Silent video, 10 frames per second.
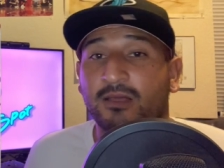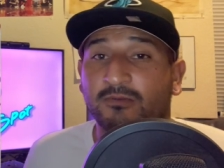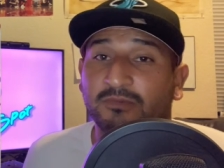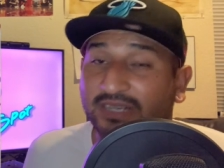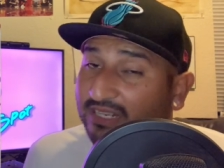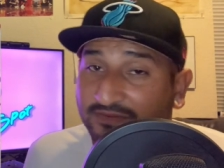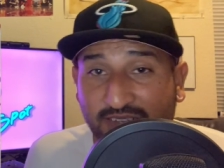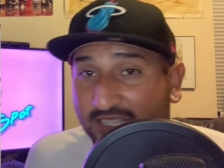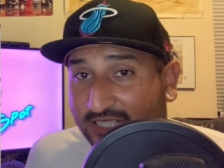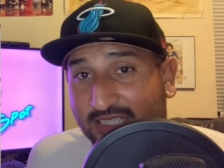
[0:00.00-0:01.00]
we need to
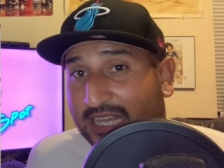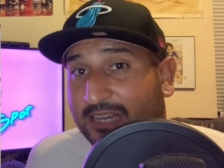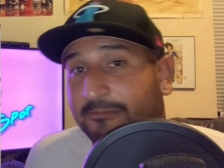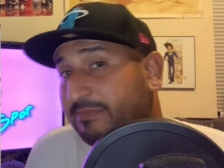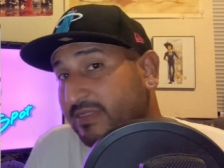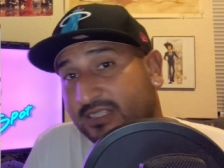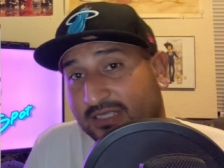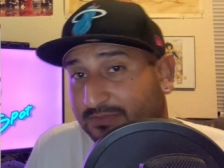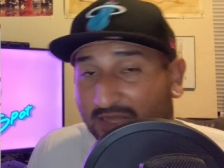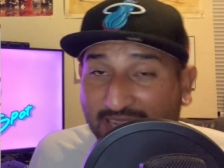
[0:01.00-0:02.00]
finish this out,
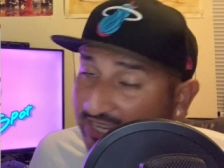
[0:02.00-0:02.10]
just play